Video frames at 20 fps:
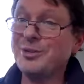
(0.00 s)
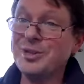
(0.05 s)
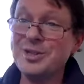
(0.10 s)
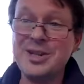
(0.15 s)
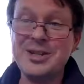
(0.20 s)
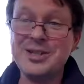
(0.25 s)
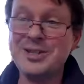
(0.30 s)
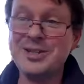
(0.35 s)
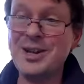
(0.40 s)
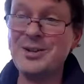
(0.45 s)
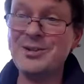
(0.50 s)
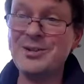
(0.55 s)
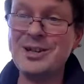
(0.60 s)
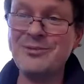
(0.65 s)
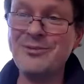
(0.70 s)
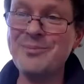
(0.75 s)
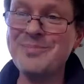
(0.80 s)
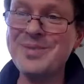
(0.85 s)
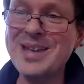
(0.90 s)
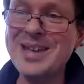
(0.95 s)
necessarily
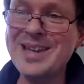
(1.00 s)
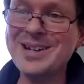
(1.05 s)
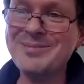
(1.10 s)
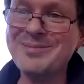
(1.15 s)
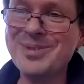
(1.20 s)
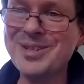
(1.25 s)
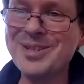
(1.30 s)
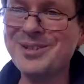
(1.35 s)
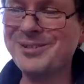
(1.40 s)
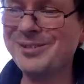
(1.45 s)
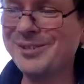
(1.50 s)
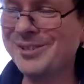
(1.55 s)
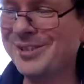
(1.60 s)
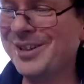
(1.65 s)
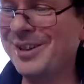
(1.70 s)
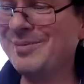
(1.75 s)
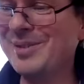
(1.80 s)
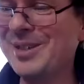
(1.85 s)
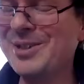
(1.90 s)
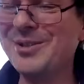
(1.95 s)
for me. I'm still
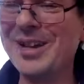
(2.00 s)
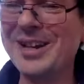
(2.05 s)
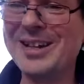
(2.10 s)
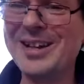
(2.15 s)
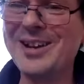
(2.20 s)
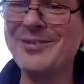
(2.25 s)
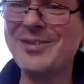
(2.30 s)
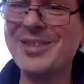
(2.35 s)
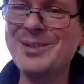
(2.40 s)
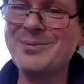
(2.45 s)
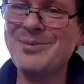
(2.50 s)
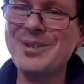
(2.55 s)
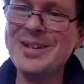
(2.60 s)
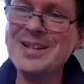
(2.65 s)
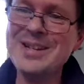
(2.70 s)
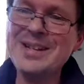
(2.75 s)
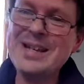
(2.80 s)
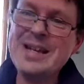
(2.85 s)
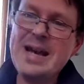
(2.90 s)
getting over this one,